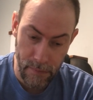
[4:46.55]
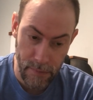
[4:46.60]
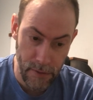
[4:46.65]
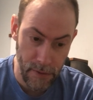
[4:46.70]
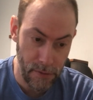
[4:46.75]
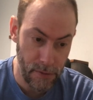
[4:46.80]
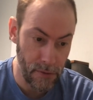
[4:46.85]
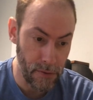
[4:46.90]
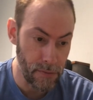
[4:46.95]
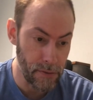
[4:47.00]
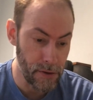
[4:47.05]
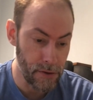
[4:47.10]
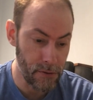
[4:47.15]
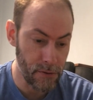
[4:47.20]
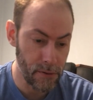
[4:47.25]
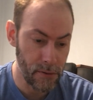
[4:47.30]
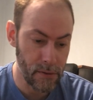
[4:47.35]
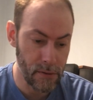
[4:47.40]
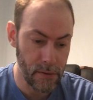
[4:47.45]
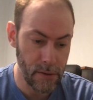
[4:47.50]
This is an
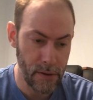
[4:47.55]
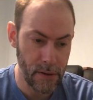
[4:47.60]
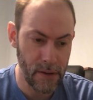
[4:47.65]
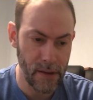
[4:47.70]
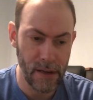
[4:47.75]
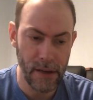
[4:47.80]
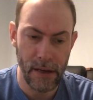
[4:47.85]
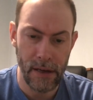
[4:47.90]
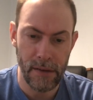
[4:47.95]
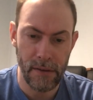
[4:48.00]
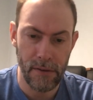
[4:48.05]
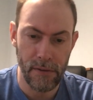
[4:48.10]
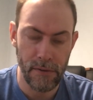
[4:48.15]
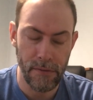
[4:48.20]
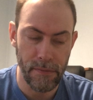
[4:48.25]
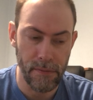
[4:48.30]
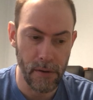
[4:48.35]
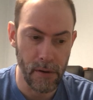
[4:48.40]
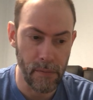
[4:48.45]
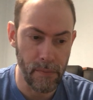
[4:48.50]
original. I think I got this
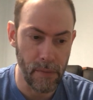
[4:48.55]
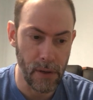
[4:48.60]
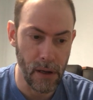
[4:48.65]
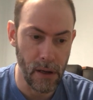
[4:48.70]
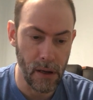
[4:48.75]
from